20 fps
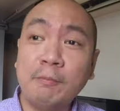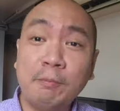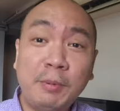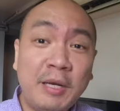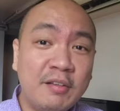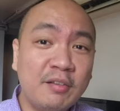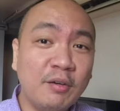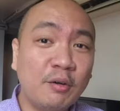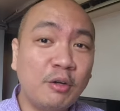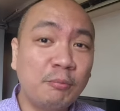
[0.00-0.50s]

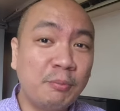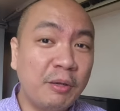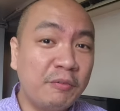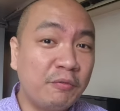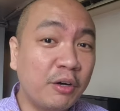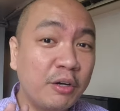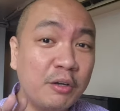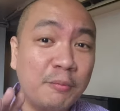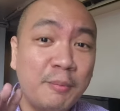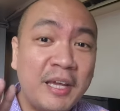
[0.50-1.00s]
Please hold
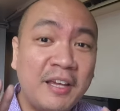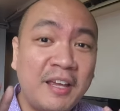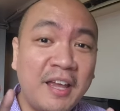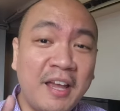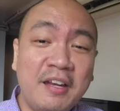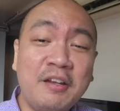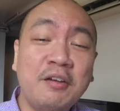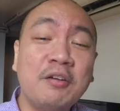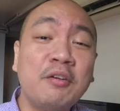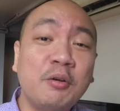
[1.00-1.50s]
before you
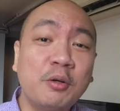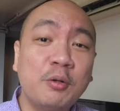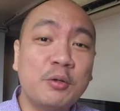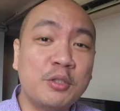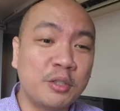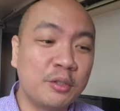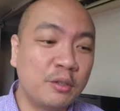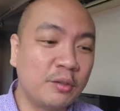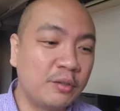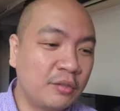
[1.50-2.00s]
make any
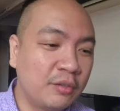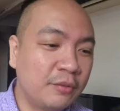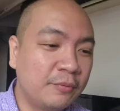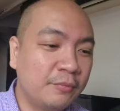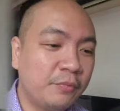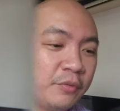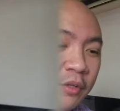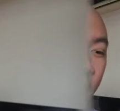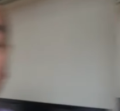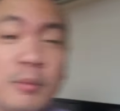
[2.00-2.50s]
conclusions. So